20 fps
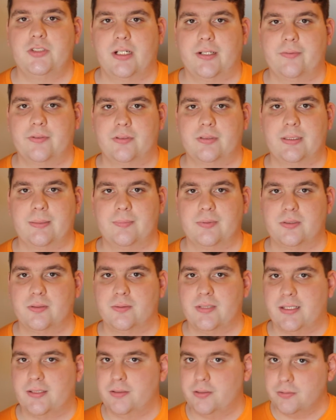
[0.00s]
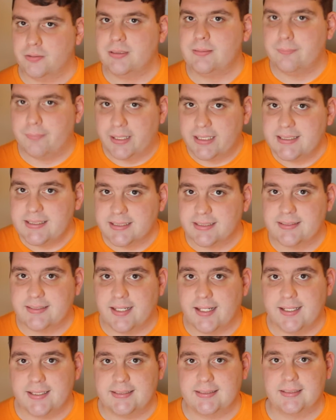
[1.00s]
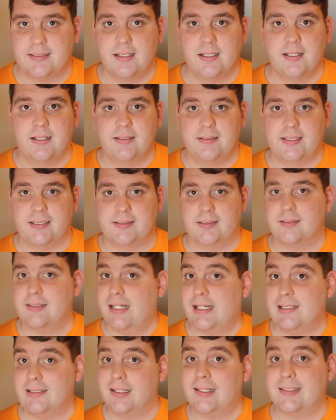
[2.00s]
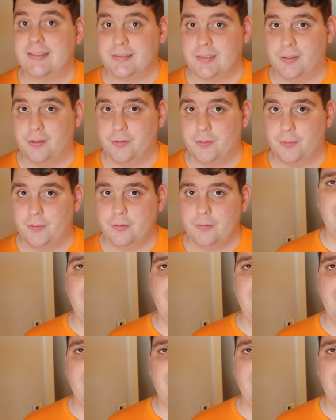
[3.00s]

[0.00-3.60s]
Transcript: JavaScript so that doing basic tasks takes a lot less code.